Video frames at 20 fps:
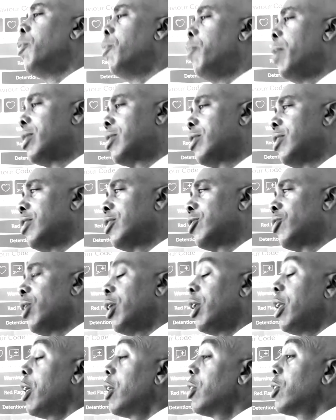a message so
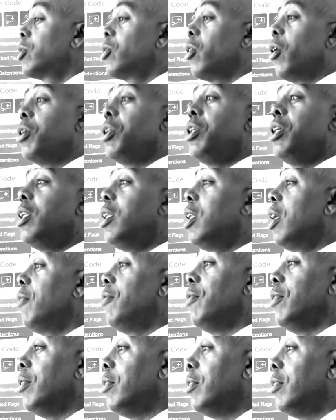that they can start year
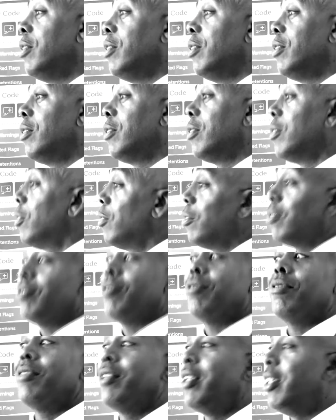11,
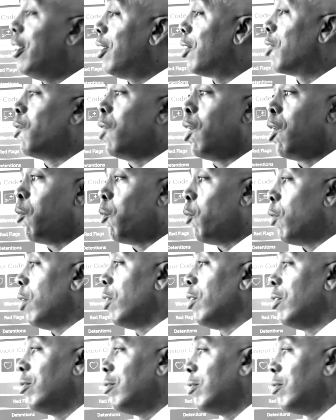hit the ground running.